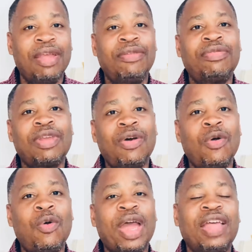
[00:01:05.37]

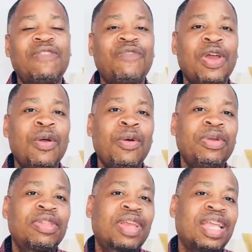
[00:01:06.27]
So as Pharaoh
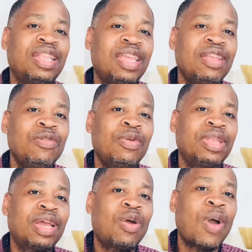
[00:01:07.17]
is continuing
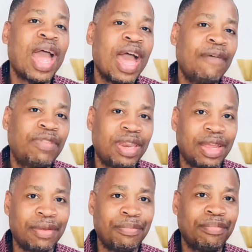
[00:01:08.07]
to go after
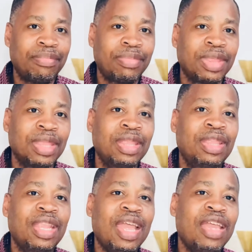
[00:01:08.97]
them,
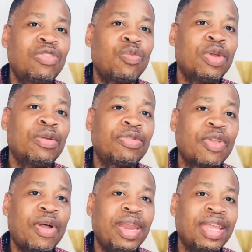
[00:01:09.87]
Israel
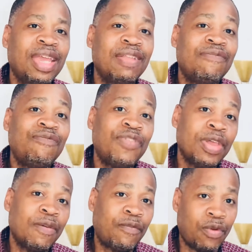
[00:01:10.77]
started getting
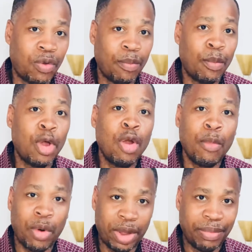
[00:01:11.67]
fearful,
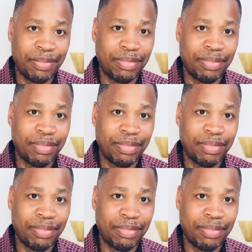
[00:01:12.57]
murmuring.